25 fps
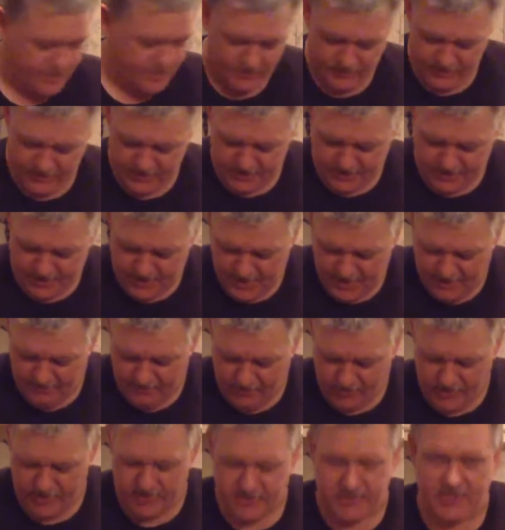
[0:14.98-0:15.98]
which I've
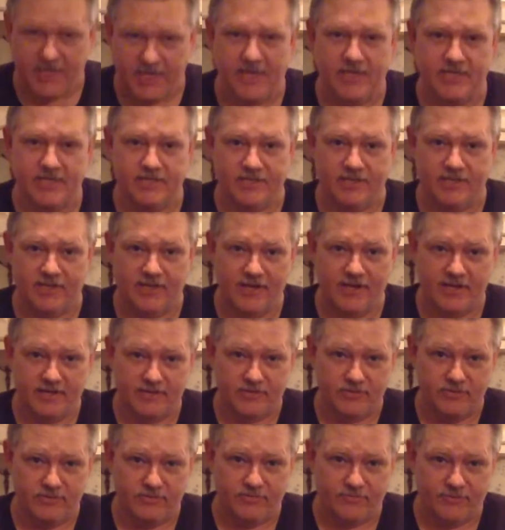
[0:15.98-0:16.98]
already changed the lock
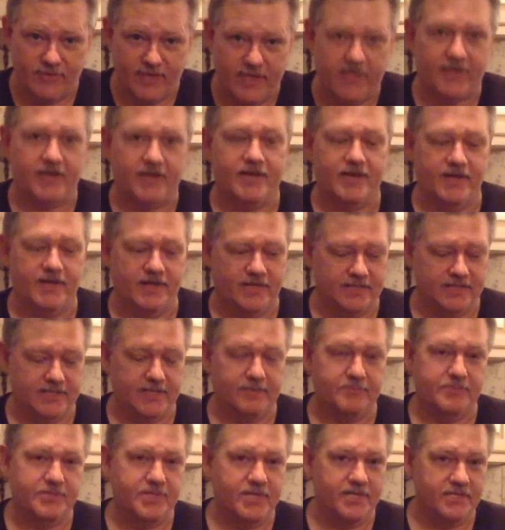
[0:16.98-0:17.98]
to a Flintlock because
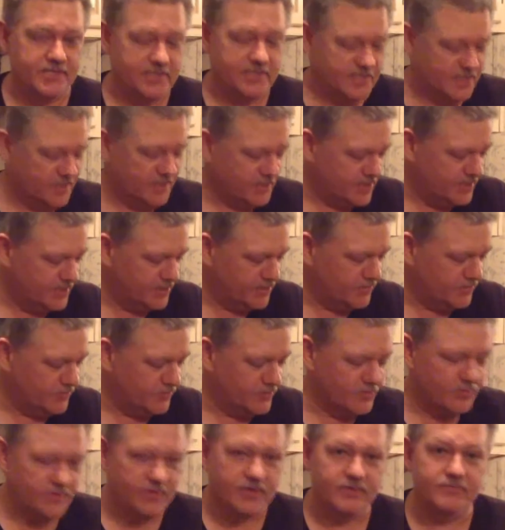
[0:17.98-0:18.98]
I'm changing this gun
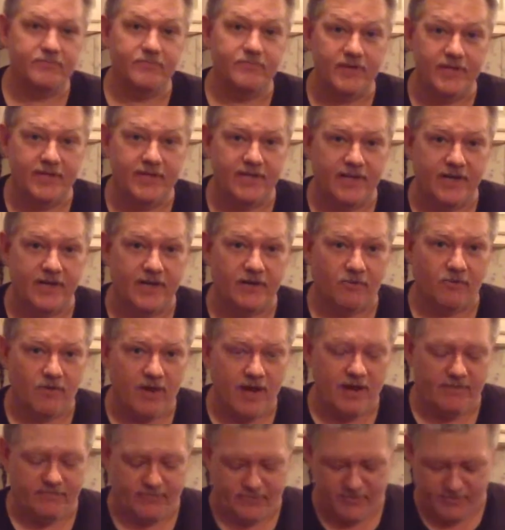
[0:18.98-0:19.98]
over to a Flintlock
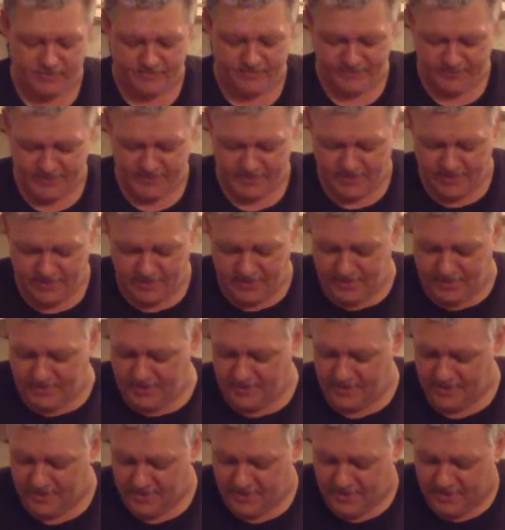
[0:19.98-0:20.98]
rifle.
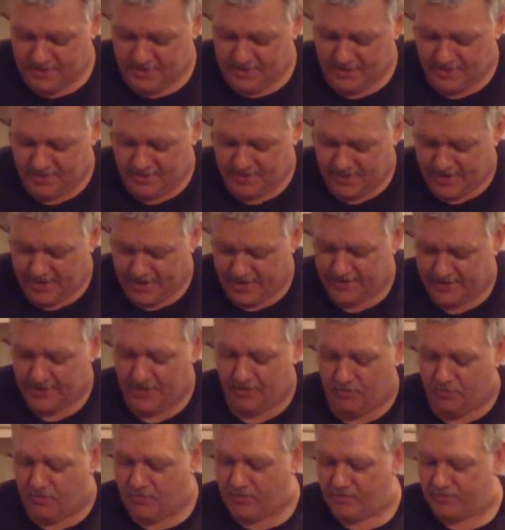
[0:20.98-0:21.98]
Alright, I
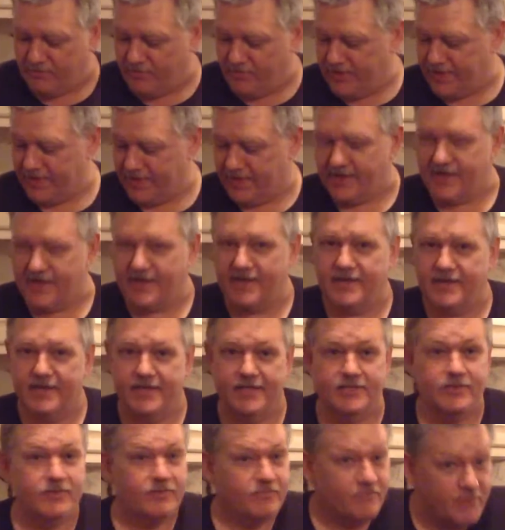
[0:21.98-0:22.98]
want a Flintlock
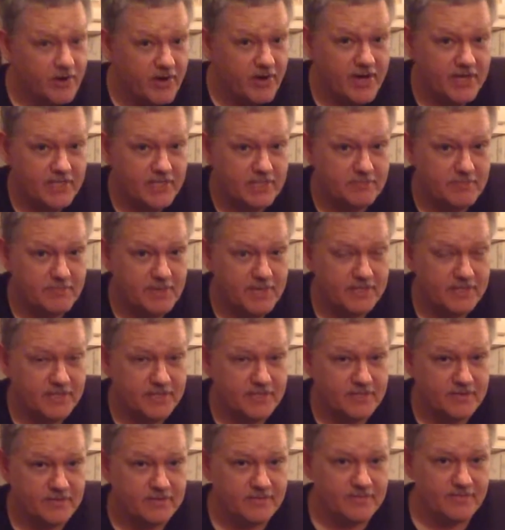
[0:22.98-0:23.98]
and they're very
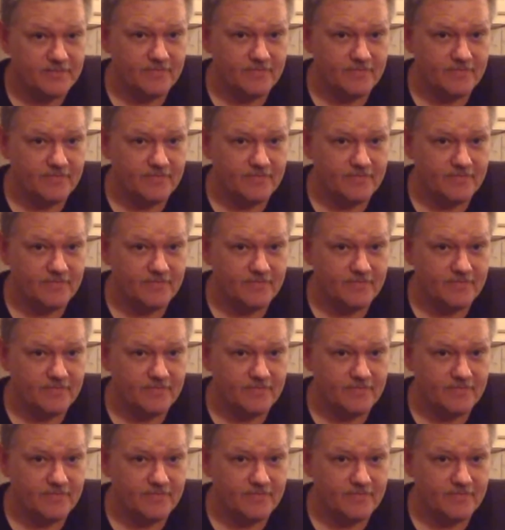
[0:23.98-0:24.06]
expensive.